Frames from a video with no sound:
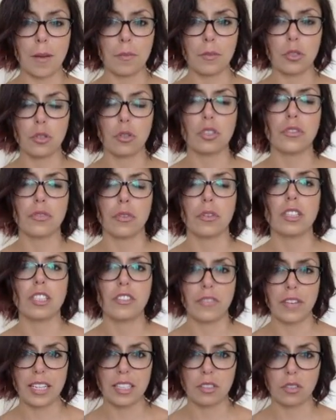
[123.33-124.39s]
George Floyd's
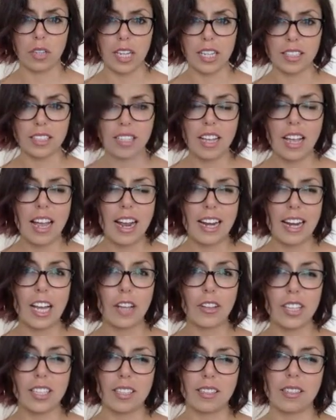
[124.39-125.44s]
face on it. Now,
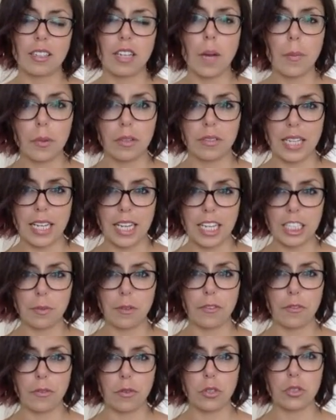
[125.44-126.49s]
this is a couple of days
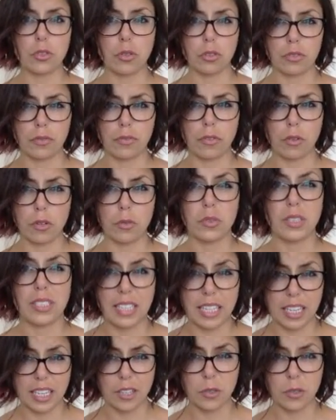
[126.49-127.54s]
before George Floyd was
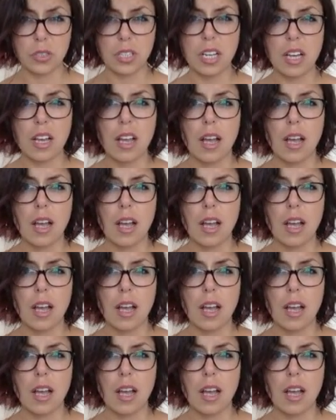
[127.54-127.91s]
killed